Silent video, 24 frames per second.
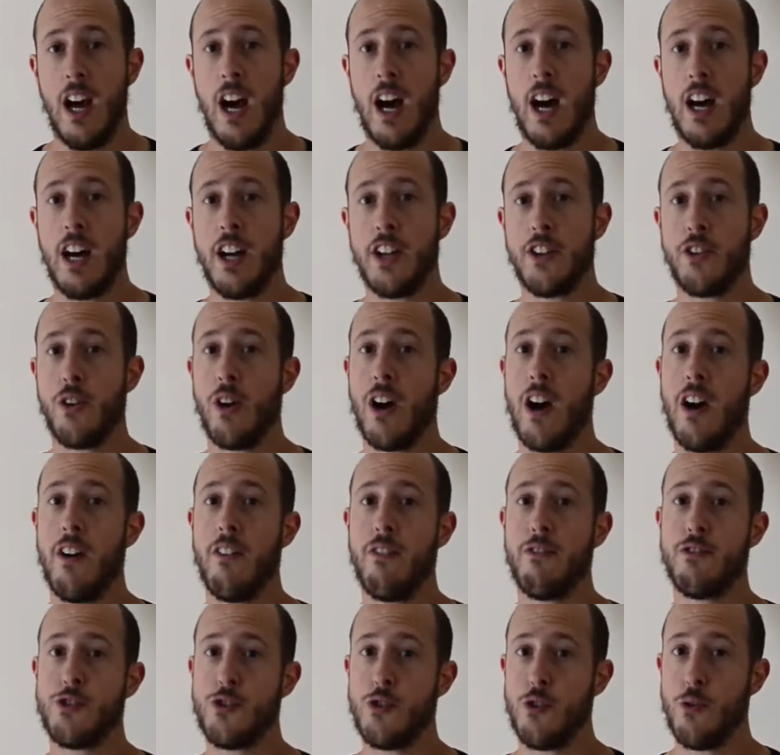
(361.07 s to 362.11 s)
And uh, you
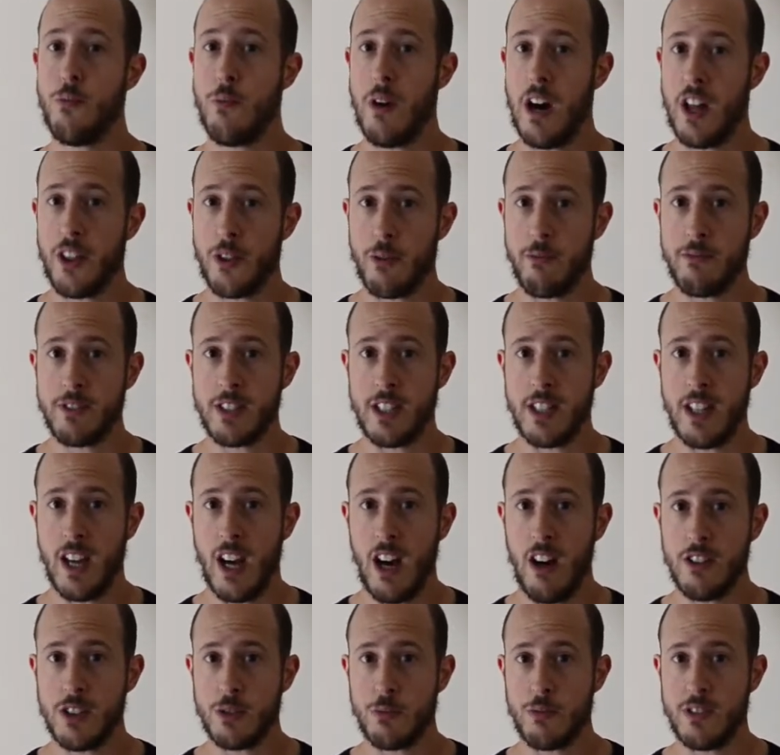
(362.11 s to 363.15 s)
have two bathrooms in the
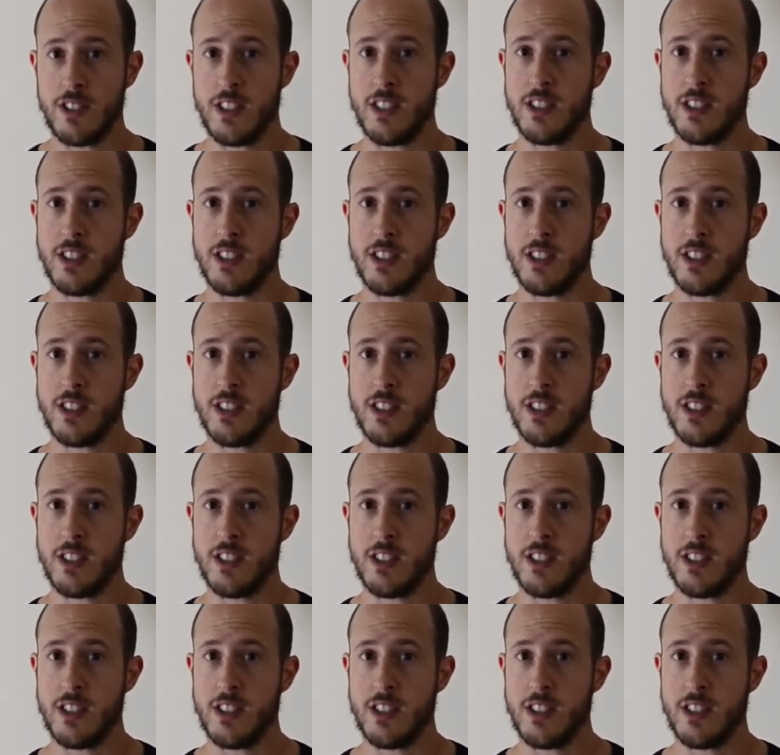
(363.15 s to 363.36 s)
house, which